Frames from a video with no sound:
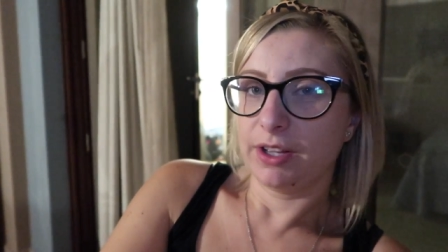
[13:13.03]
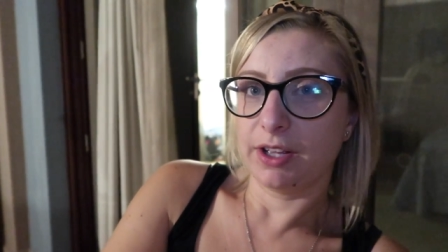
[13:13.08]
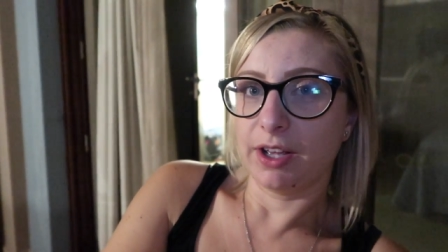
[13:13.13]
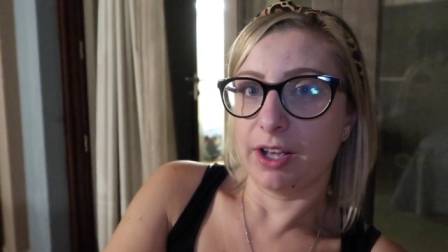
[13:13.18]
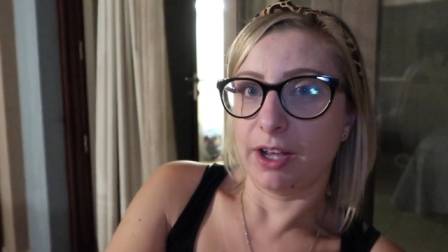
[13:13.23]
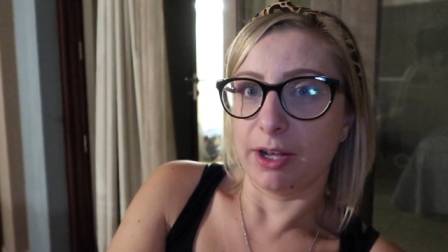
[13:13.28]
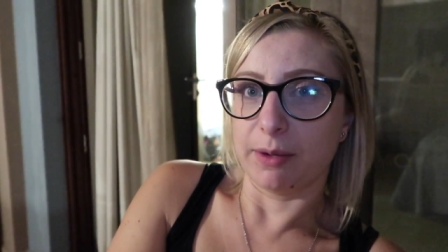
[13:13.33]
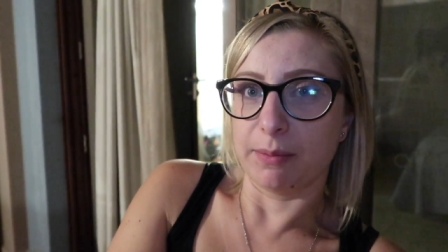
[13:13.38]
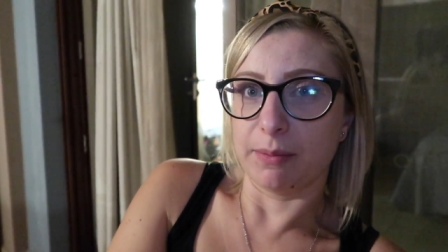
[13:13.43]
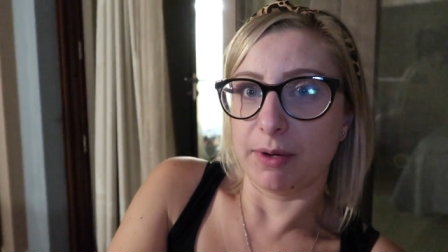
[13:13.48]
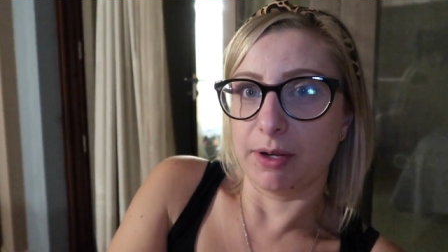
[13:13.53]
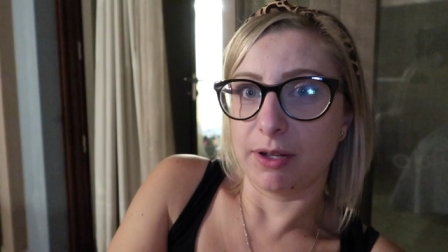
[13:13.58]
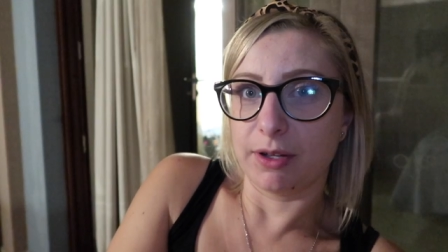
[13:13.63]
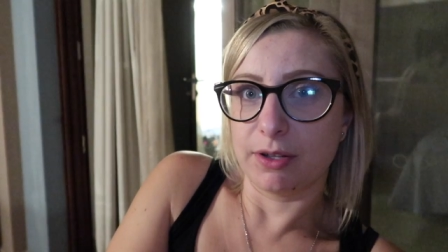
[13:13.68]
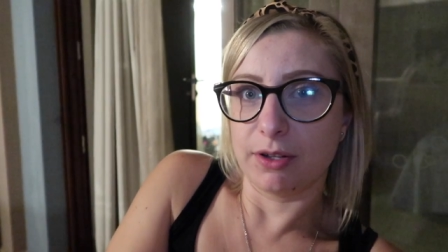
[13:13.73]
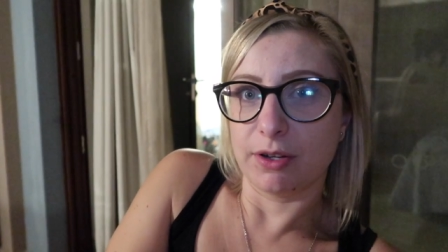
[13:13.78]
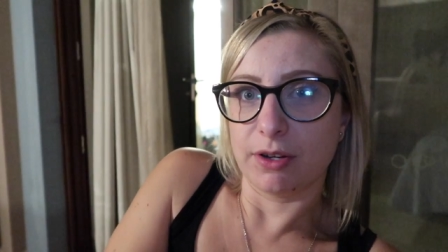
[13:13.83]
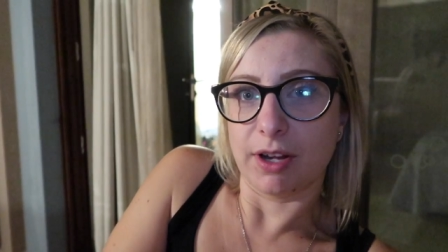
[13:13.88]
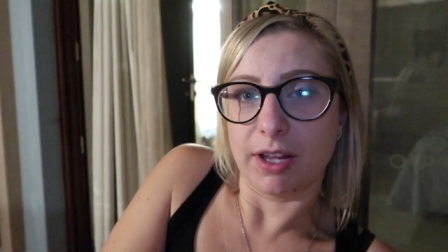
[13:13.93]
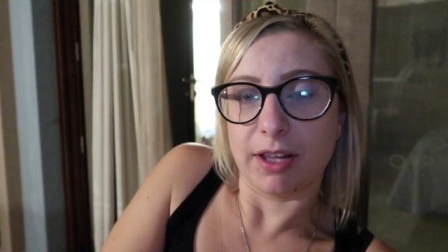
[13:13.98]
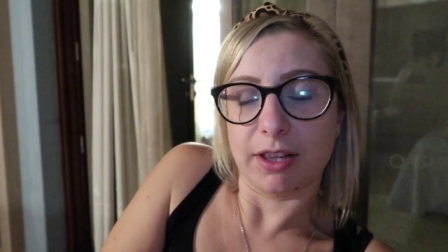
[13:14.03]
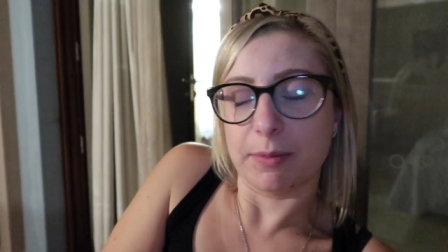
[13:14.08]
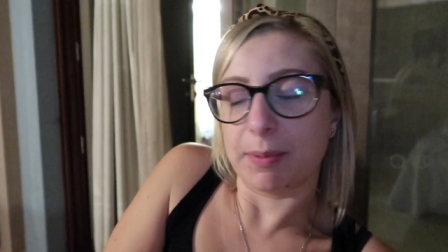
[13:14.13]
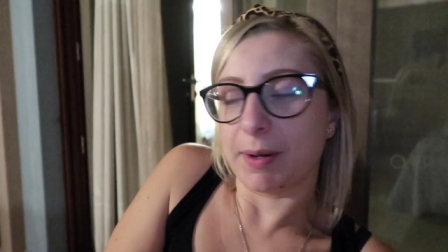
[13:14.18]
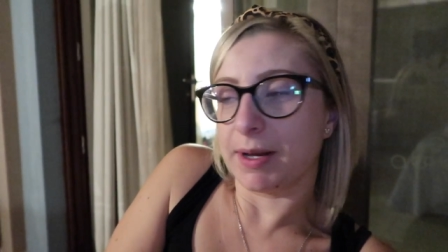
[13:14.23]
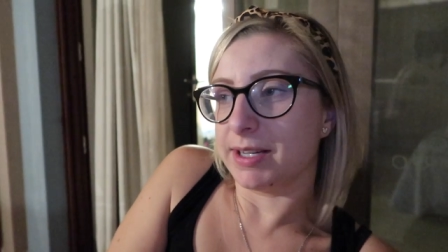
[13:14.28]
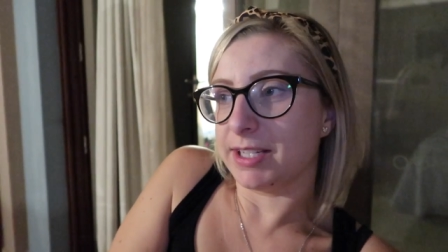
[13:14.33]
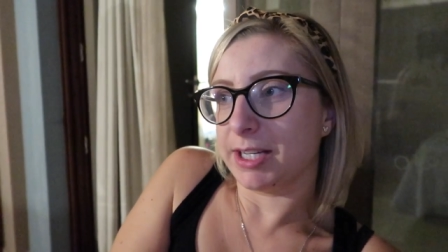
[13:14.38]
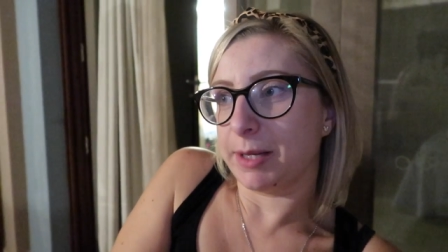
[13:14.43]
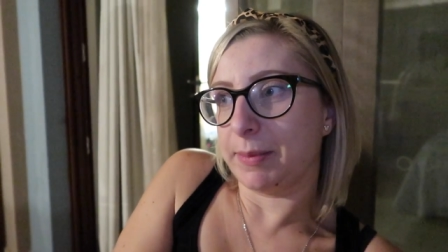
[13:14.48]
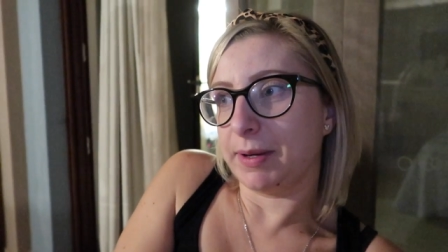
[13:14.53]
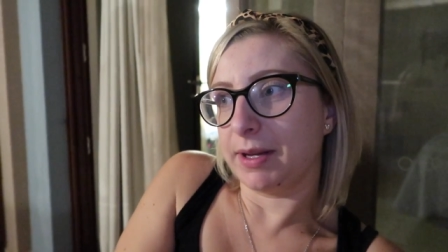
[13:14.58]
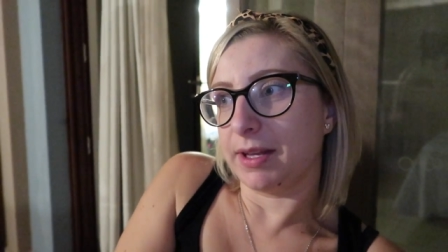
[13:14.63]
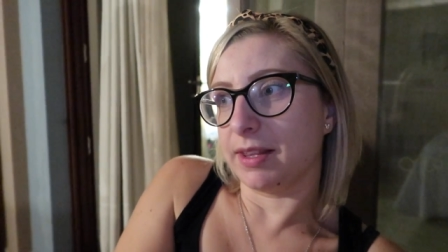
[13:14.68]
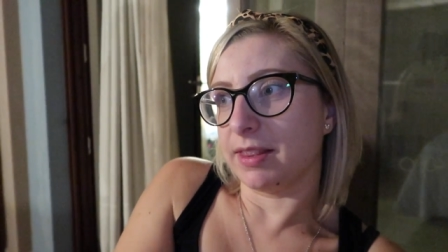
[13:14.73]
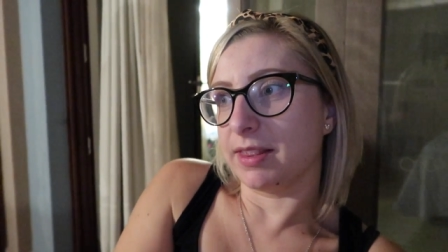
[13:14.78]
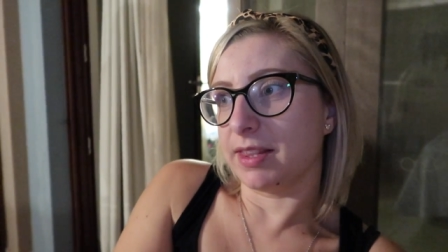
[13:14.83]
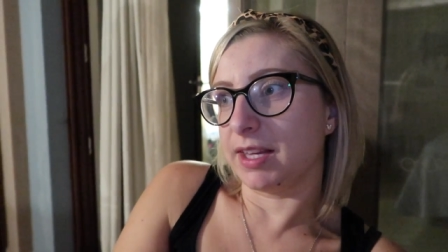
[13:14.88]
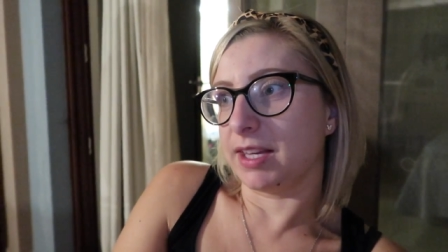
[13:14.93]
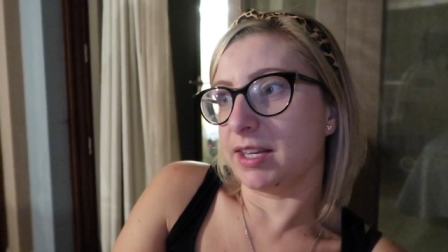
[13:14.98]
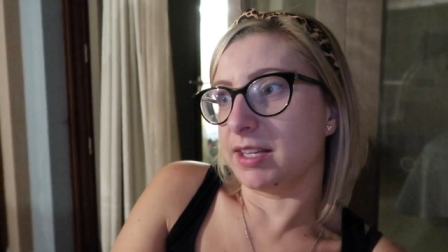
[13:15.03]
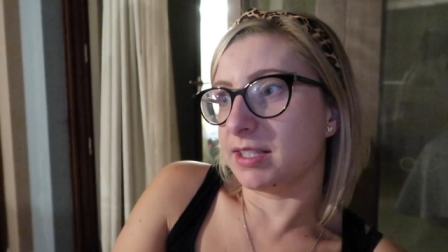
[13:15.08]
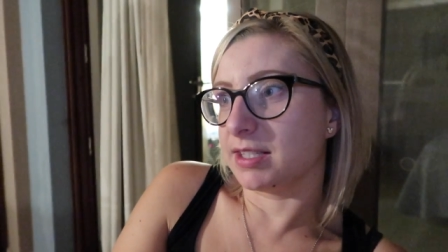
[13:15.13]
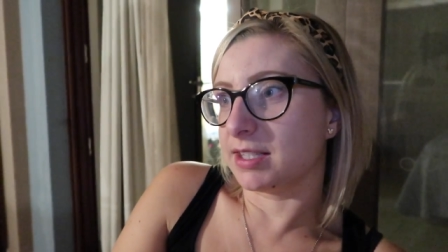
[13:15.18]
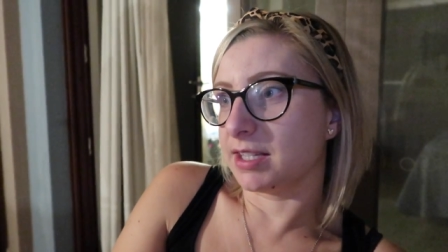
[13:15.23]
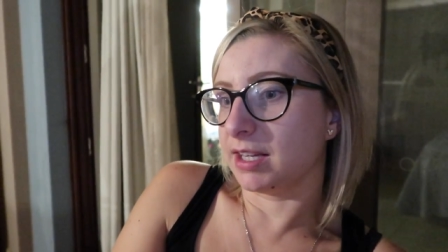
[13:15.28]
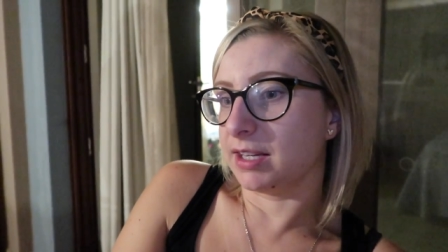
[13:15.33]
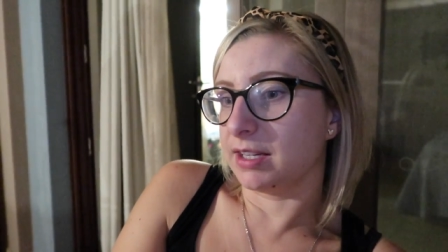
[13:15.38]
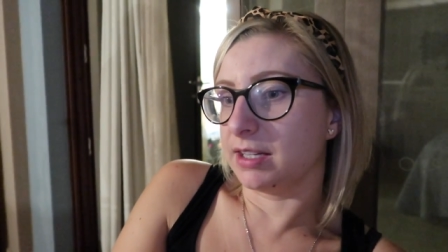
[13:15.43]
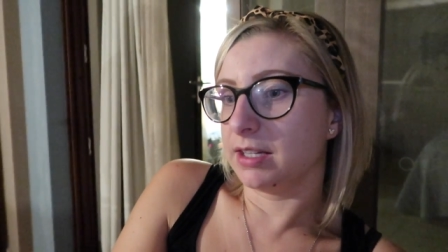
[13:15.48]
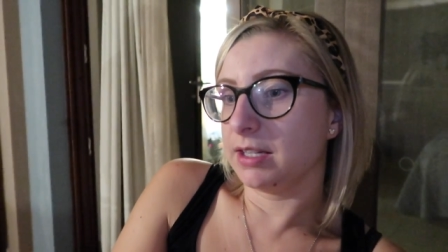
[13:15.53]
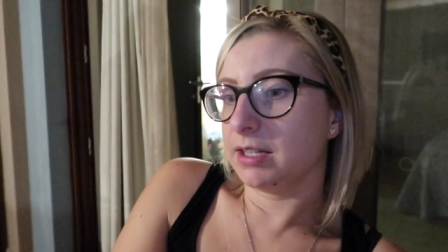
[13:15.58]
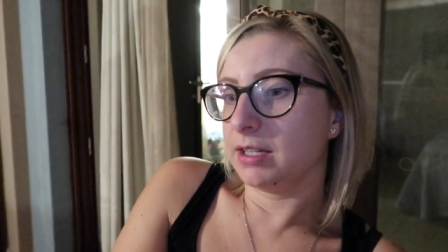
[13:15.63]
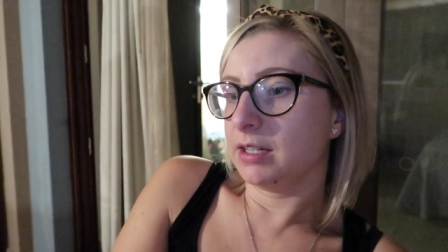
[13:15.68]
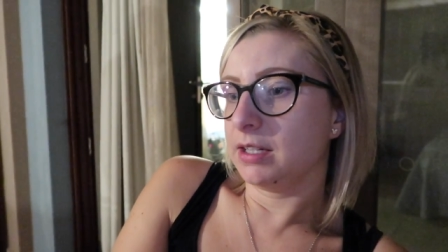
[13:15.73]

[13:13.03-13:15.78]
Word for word: um, like the pandemic and things, then